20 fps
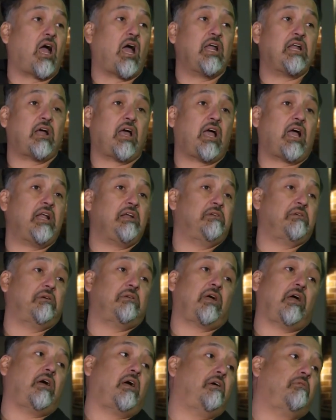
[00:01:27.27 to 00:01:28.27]
I, I
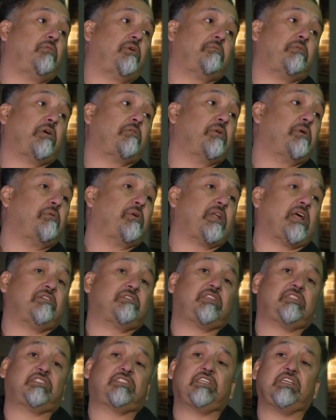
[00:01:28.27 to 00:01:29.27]
we went
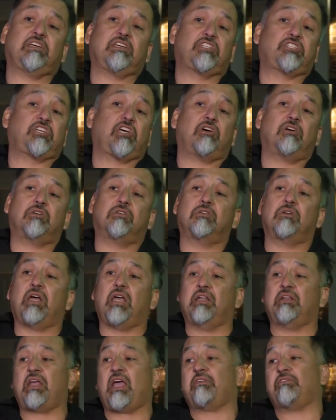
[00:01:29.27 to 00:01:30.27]
out to see a show
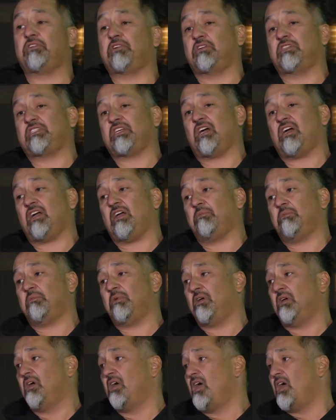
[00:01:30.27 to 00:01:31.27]
and have a good
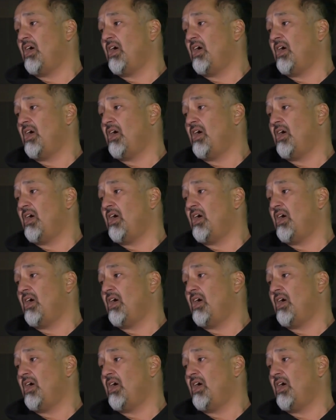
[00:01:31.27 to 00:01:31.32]
time.